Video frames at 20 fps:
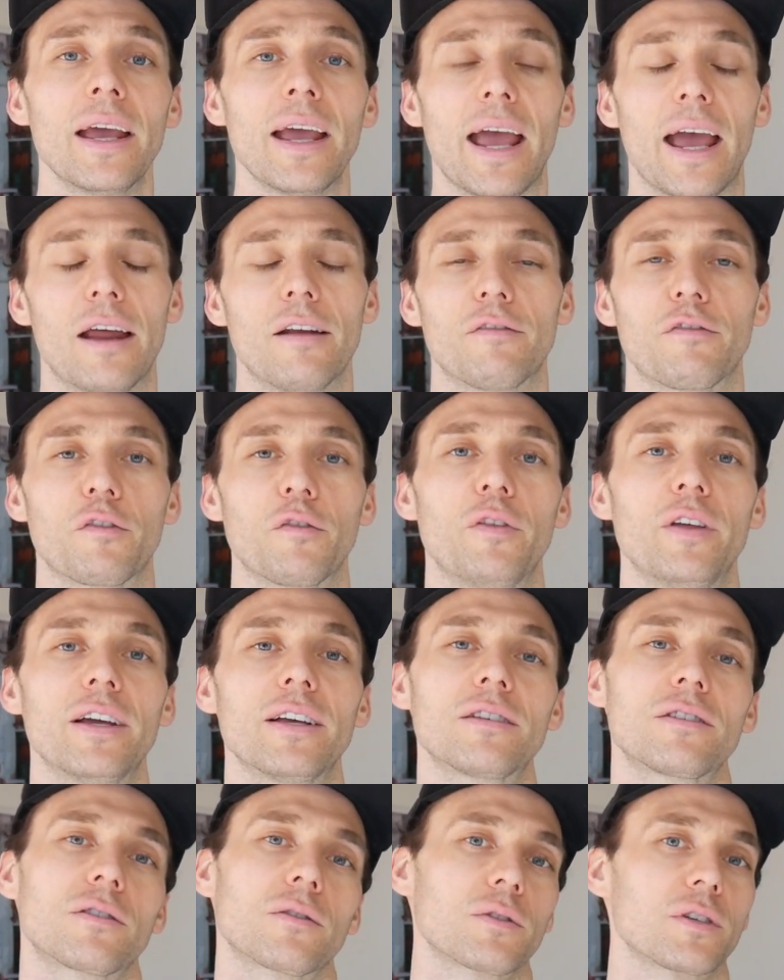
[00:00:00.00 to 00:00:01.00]
And for
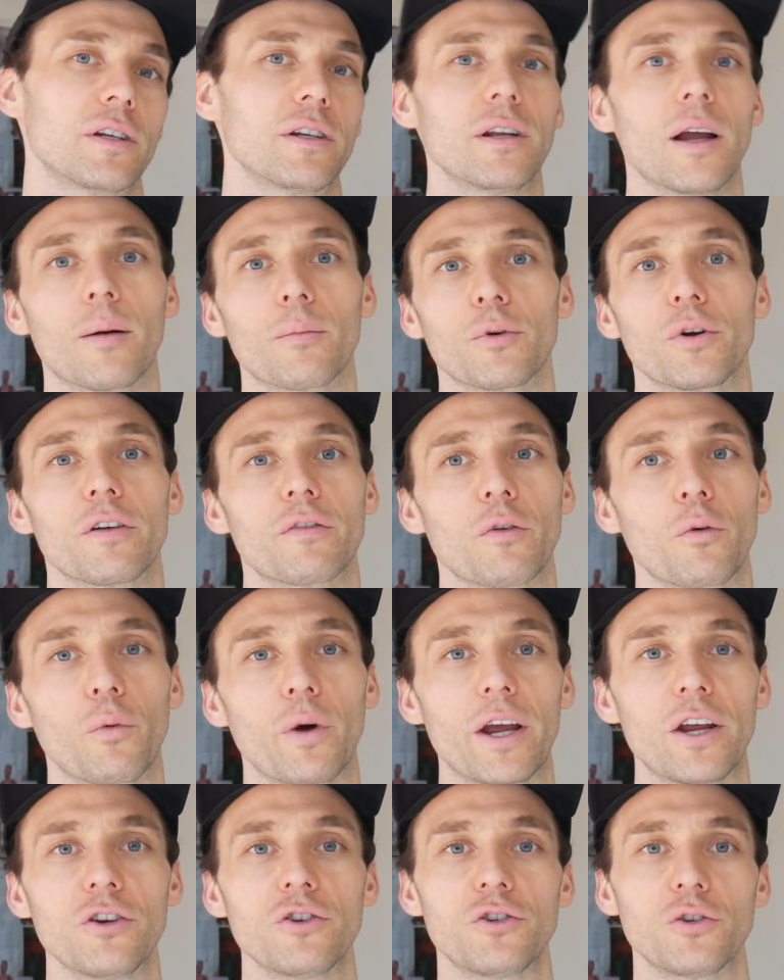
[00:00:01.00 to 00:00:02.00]
this, there's a number of different
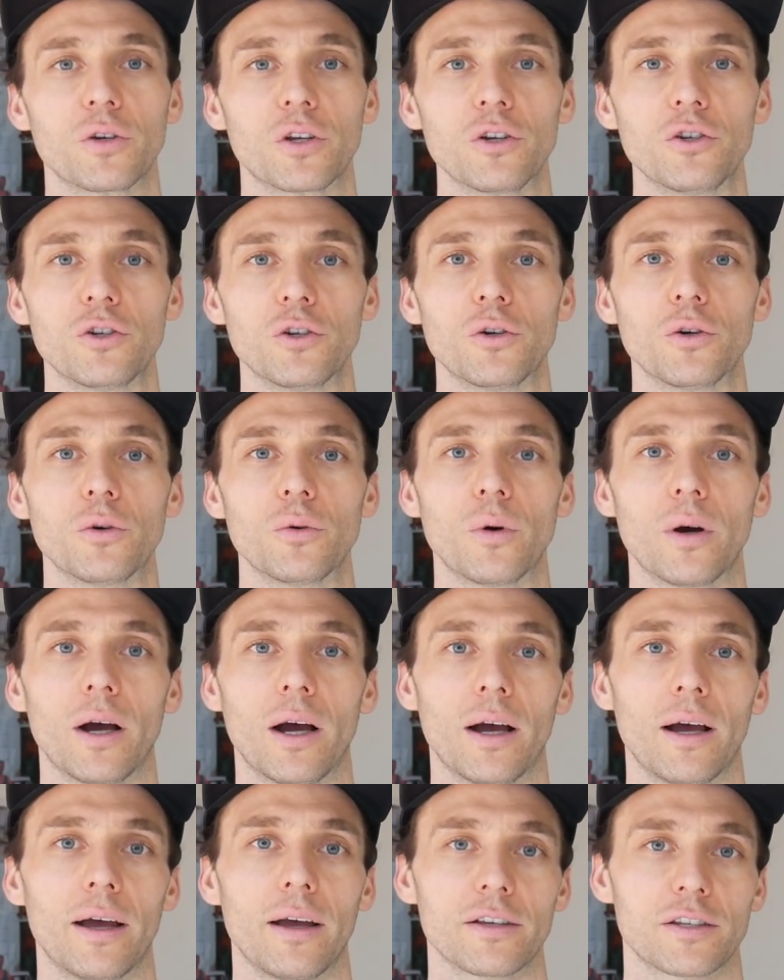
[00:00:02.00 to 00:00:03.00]
ways you can do
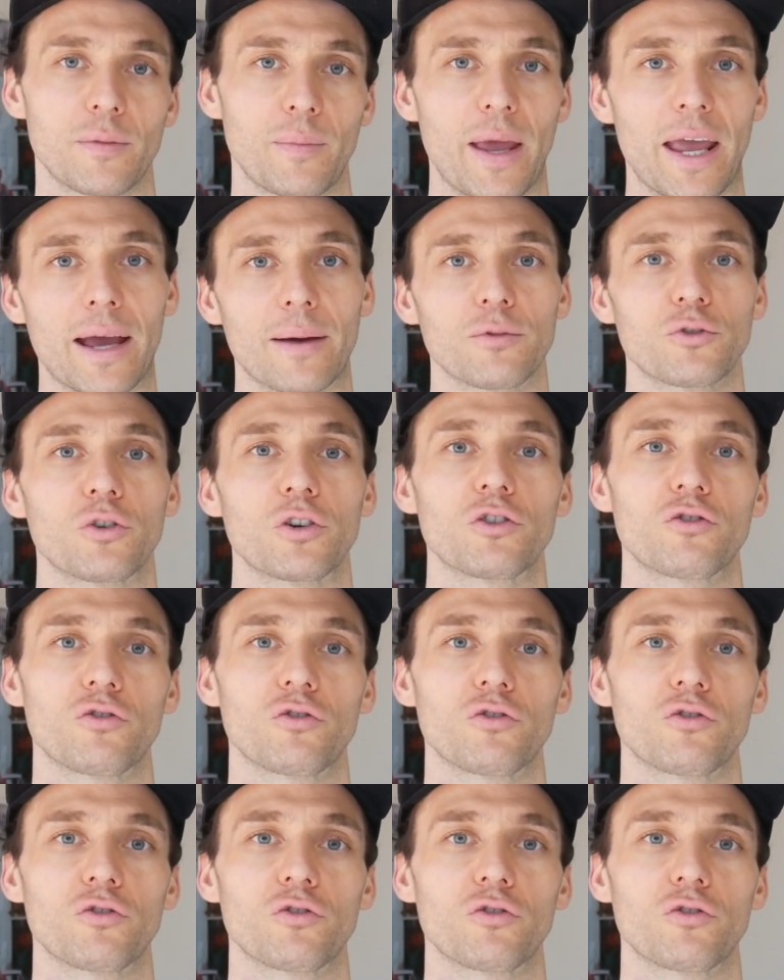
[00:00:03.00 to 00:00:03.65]
some hamstring